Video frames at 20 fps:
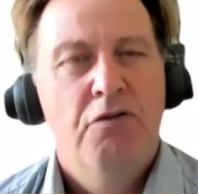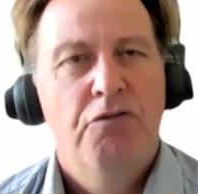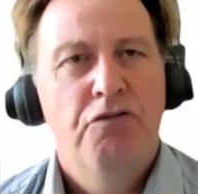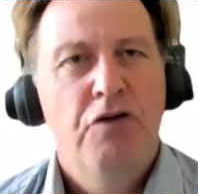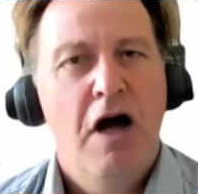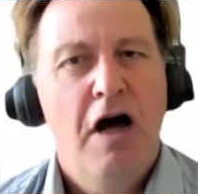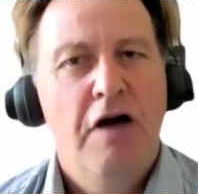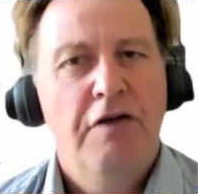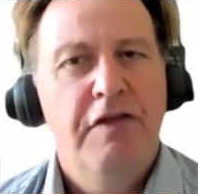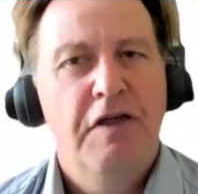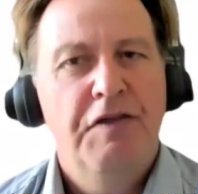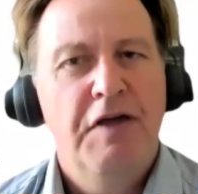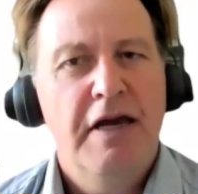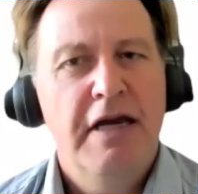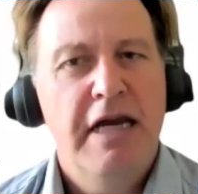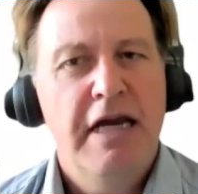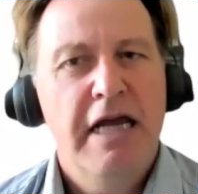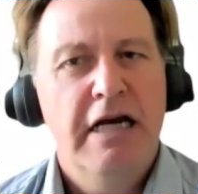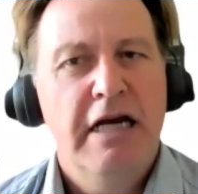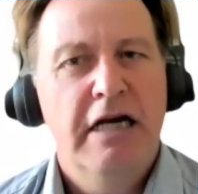Rather, they
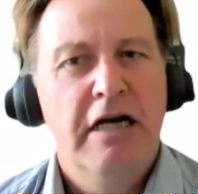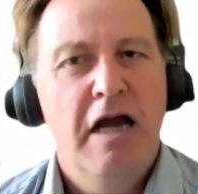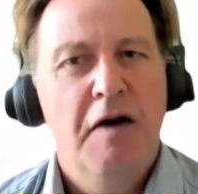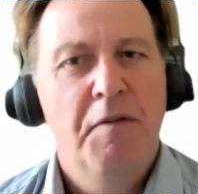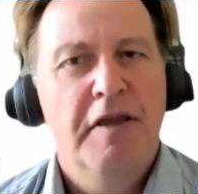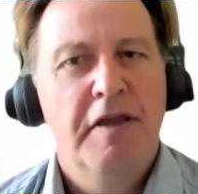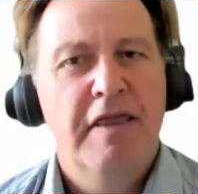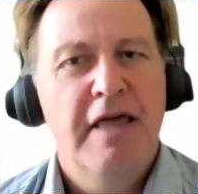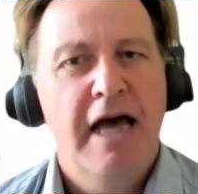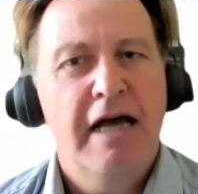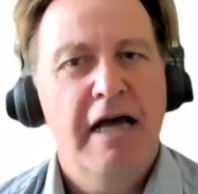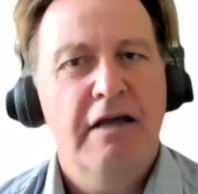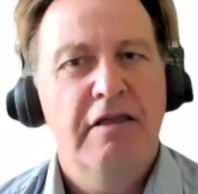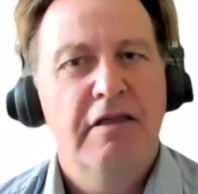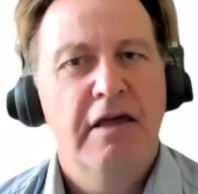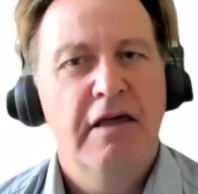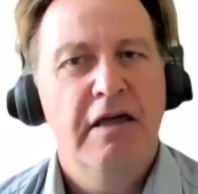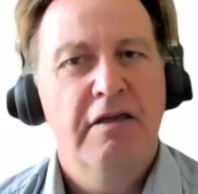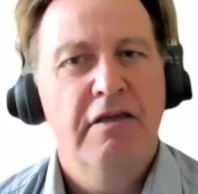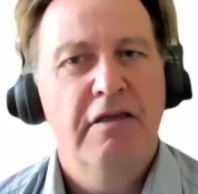need lower
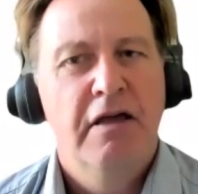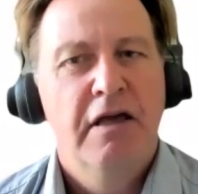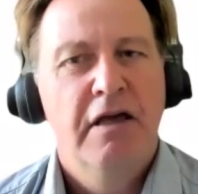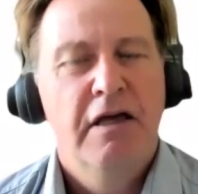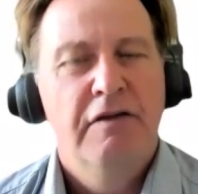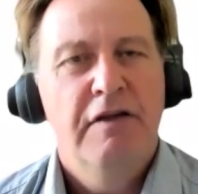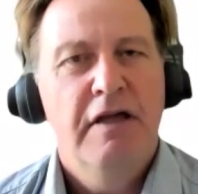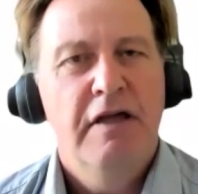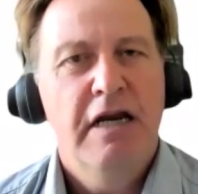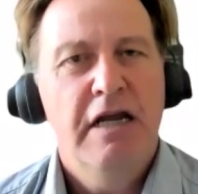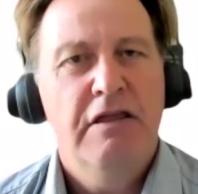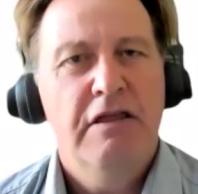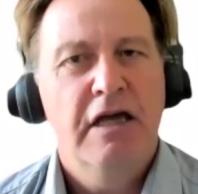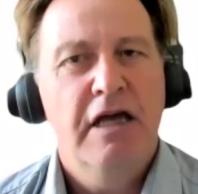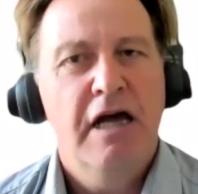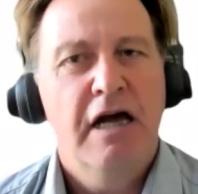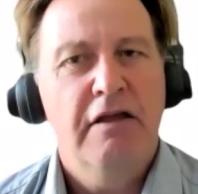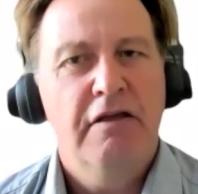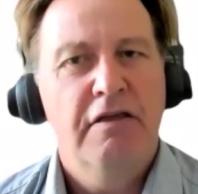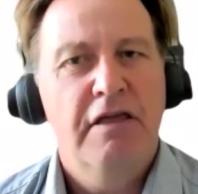taxes, they need to
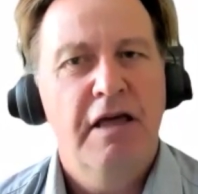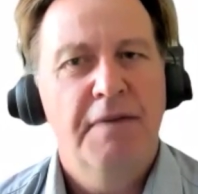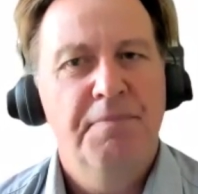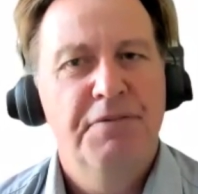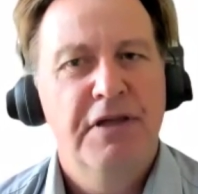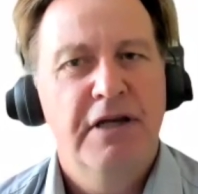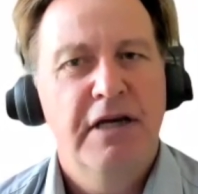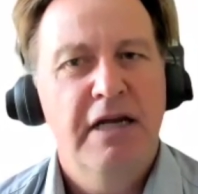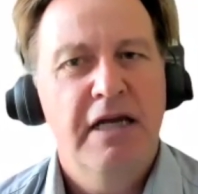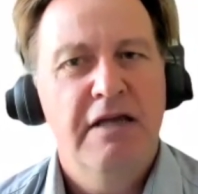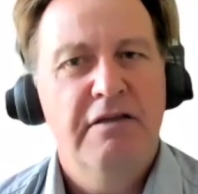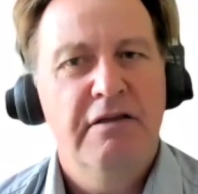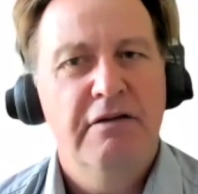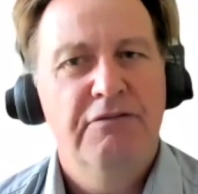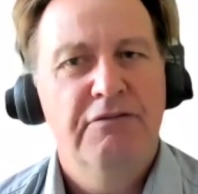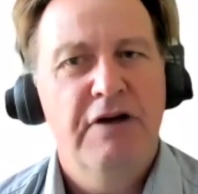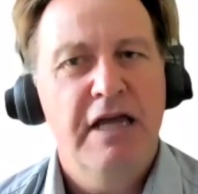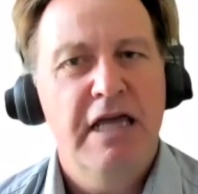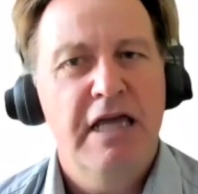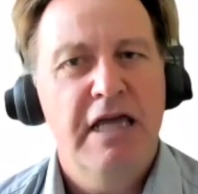cut subsidies
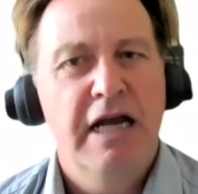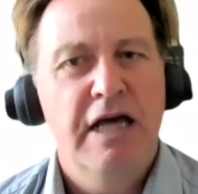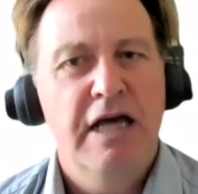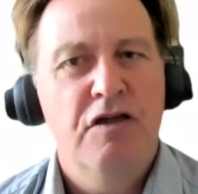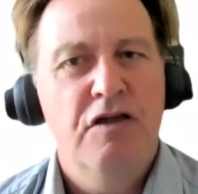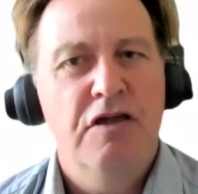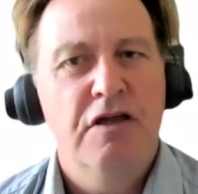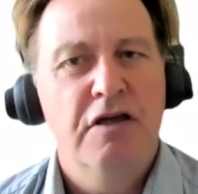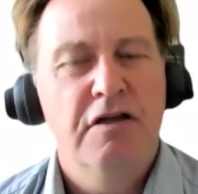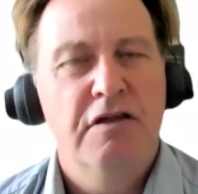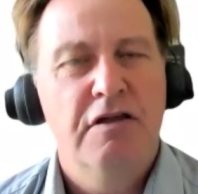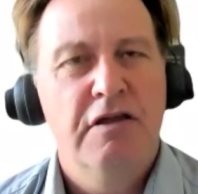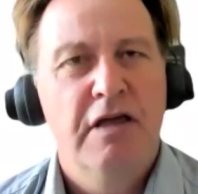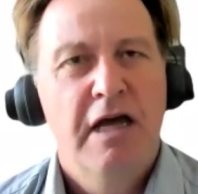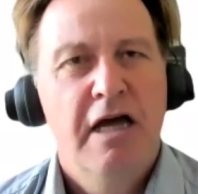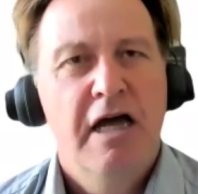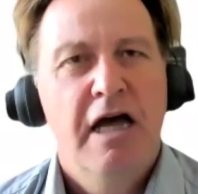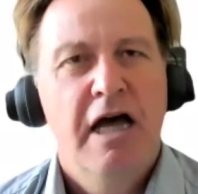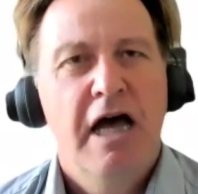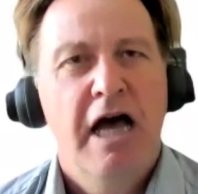and regulations,
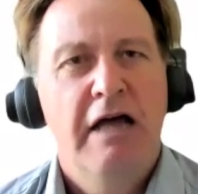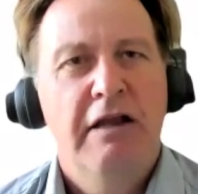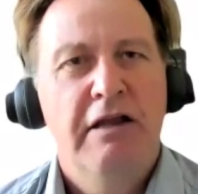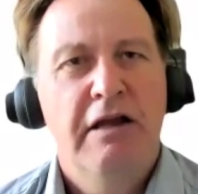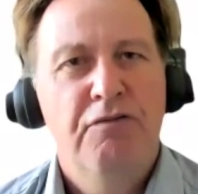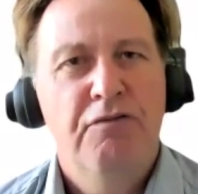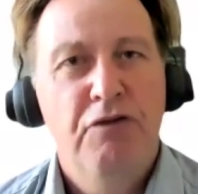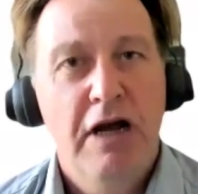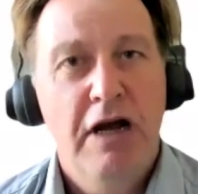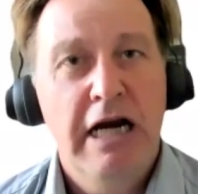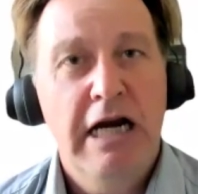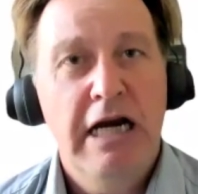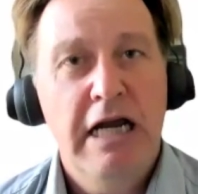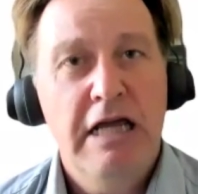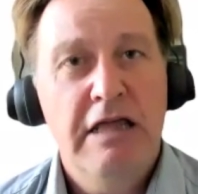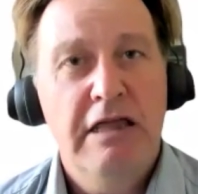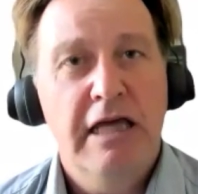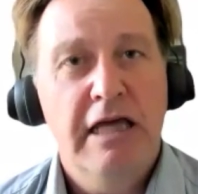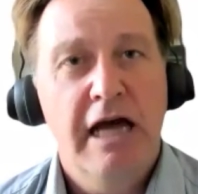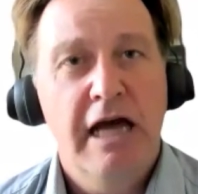and they really
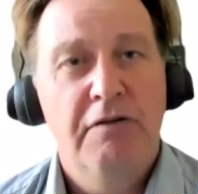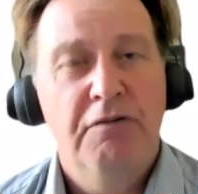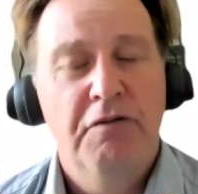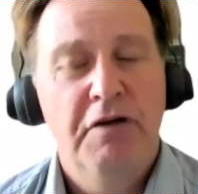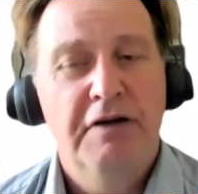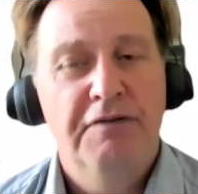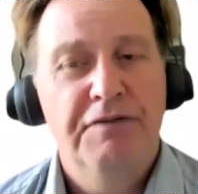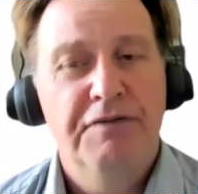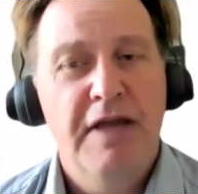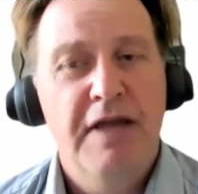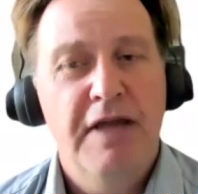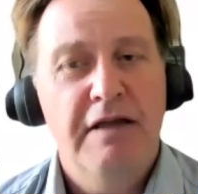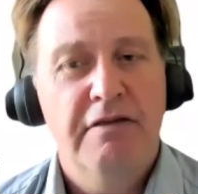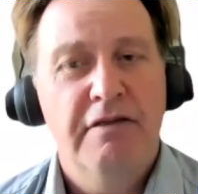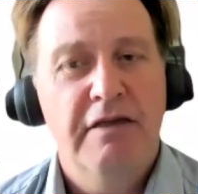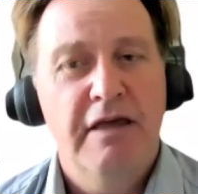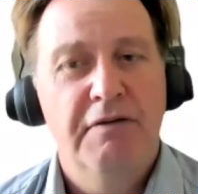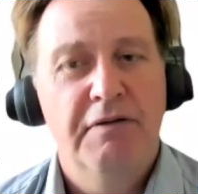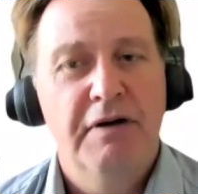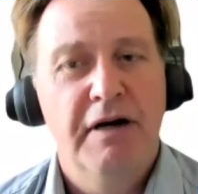need to get rid of net
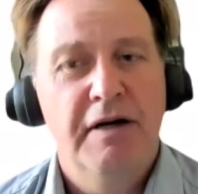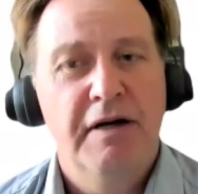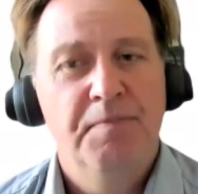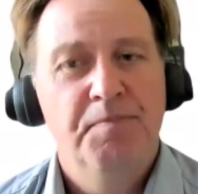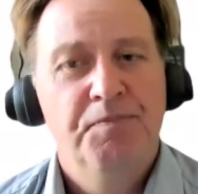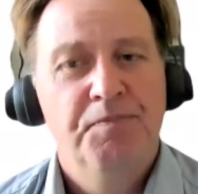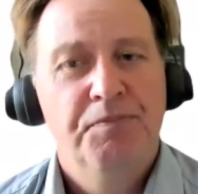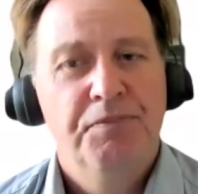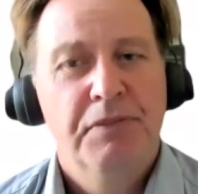zero.